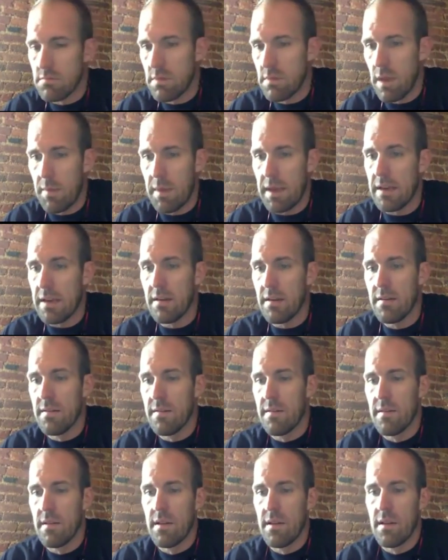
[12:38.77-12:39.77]
I mean,
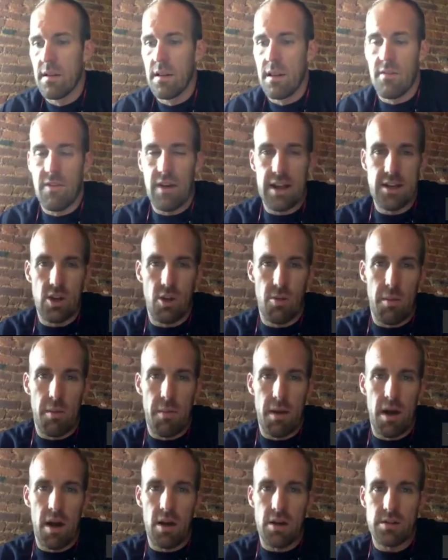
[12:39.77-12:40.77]
if I'd told my
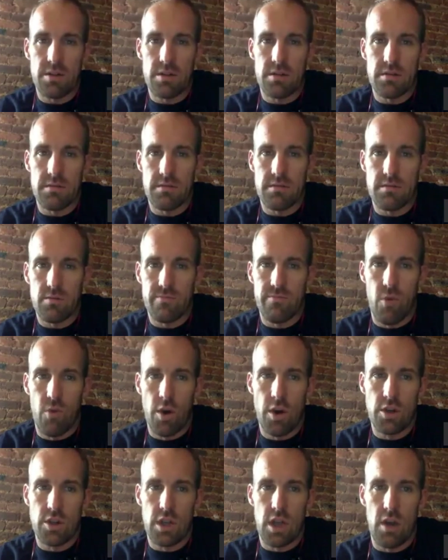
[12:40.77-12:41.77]
boss 4
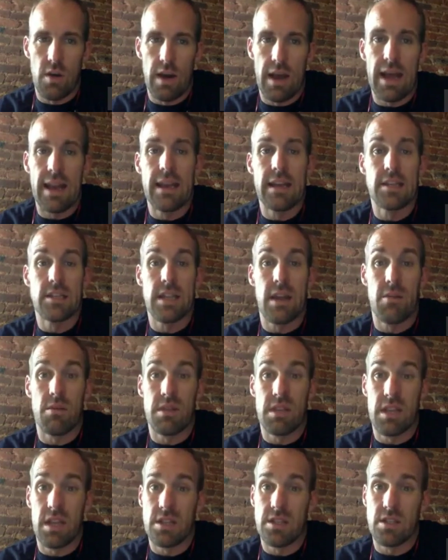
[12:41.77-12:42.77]
years ago, hey, I need to stay with the
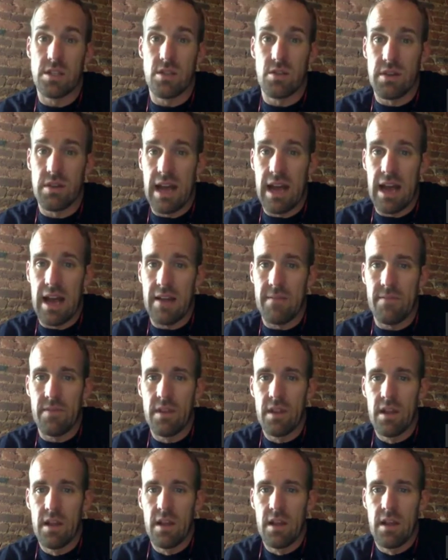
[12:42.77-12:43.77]
kids until 9,
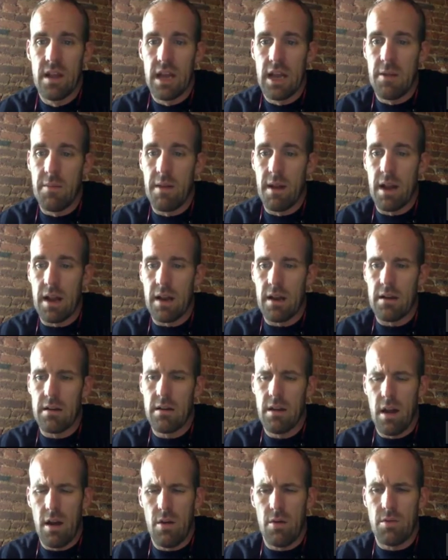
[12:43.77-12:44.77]
he'd have been like,
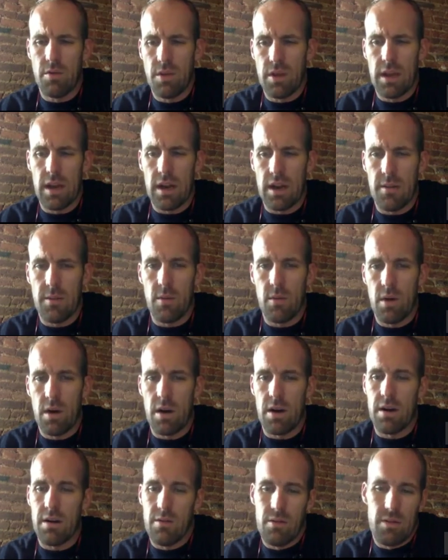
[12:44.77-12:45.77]
no, you got to come to
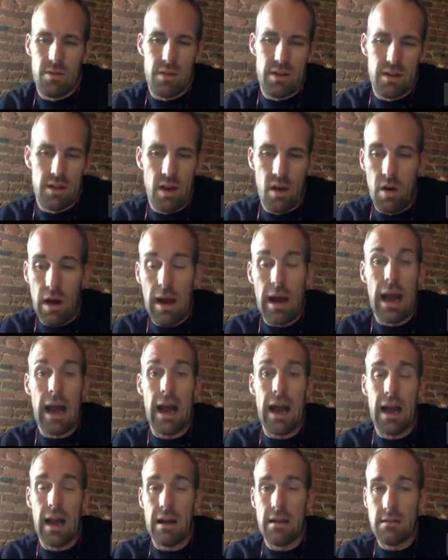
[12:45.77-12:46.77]
work. No,
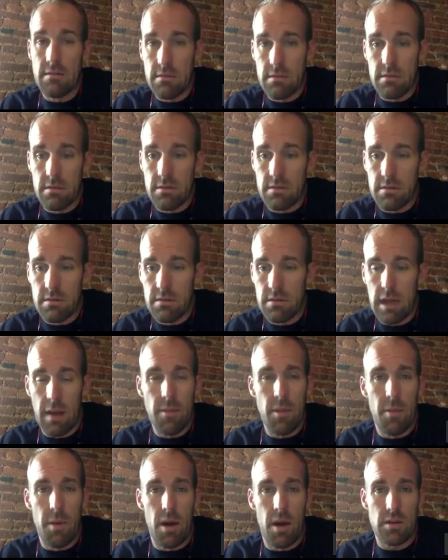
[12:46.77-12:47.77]
I'm
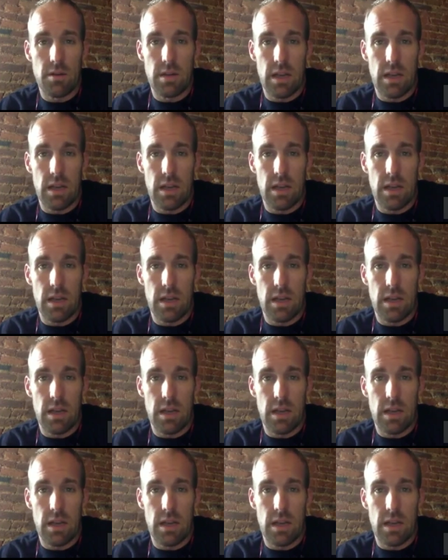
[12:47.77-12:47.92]
the boss.